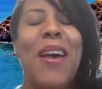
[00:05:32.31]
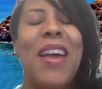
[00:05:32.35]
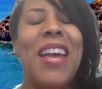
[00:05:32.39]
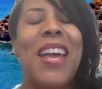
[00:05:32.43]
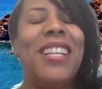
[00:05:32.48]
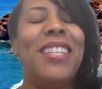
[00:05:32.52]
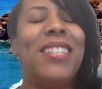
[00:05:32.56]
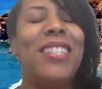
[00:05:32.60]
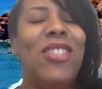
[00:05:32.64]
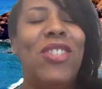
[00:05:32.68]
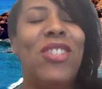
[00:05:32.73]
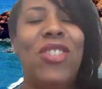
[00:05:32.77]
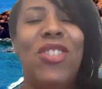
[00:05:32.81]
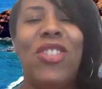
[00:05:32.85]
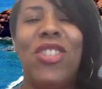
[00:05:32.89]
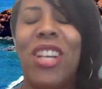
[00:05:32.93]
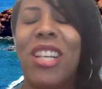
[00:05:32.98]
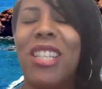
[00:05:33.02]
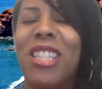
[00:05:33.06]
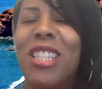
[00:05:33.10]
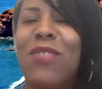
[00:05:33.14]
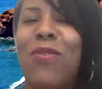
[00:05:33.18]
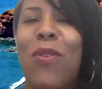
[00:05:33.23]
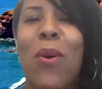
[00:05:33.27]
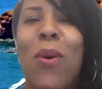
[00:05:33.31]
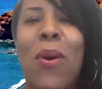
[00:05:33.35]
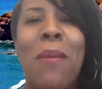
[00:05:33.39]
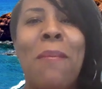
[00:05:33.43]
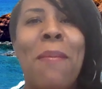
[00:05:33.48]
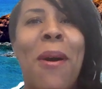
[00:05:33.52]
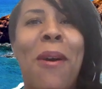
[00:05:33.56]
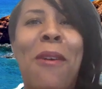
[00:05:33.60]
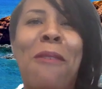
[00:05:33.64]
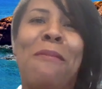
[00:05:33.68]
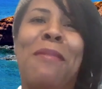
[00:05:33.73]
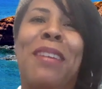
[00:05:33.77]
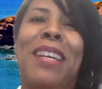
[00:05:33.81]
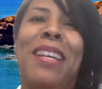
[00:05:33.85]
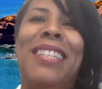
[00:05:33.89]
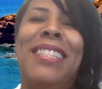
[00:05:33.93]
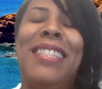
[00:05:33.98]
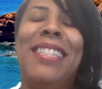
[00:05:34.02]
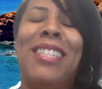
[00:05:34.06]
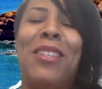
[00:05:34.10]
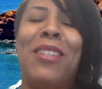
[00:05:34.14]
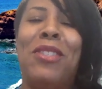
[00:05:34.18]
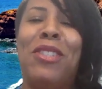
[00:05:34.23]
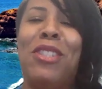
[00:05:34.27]
And it's just for a moment.
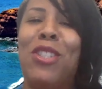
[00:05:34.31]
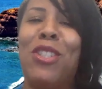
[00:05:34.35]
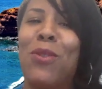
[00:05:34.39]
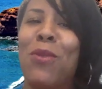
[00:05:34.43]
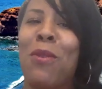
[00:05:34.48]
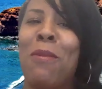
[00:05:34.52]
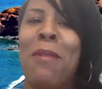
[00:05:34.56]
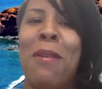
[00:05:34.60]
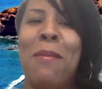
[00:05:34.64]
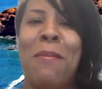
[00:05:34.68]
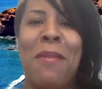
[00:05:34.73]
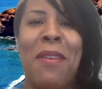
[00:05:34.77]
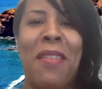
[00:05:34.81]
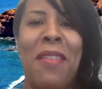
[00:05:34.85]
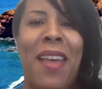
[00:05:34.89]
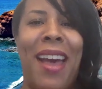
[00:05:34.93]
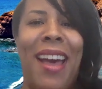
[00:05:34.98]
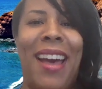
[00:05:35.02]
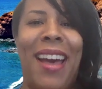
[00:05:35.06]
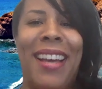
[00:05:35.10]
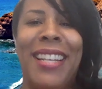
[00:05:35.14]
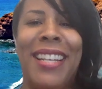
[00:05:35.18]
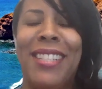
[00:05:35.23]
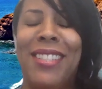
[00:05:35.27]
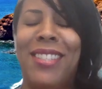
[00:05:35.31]
So just remember that